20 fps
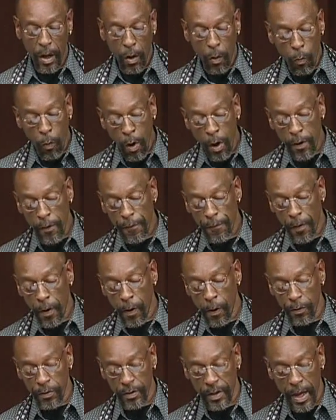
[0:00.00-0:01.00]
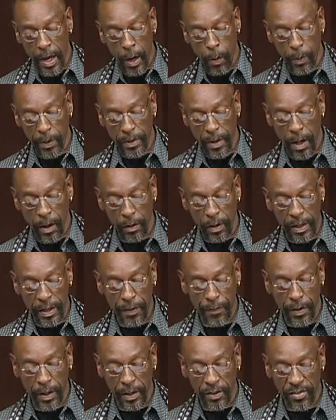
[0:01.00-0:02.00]
Waterfalls now without
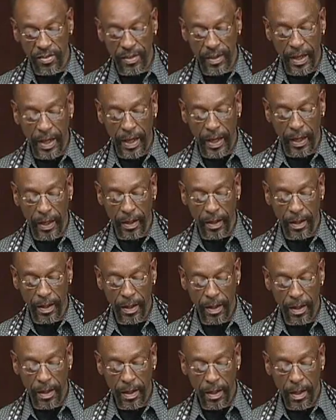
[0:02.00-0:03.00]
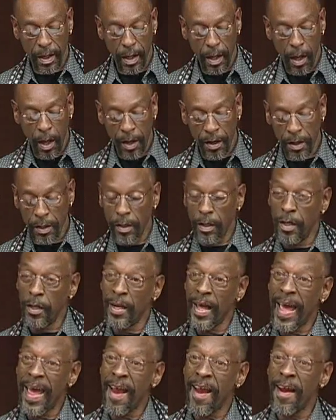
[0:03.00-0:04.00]
leaving a stain on an
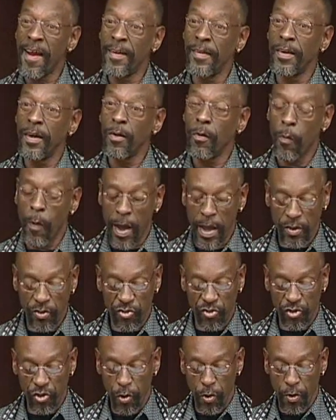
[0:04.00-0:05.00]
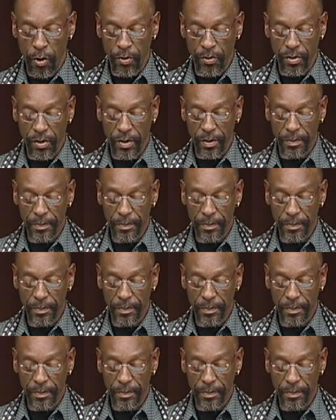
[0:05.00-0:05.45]
unironed white shirt.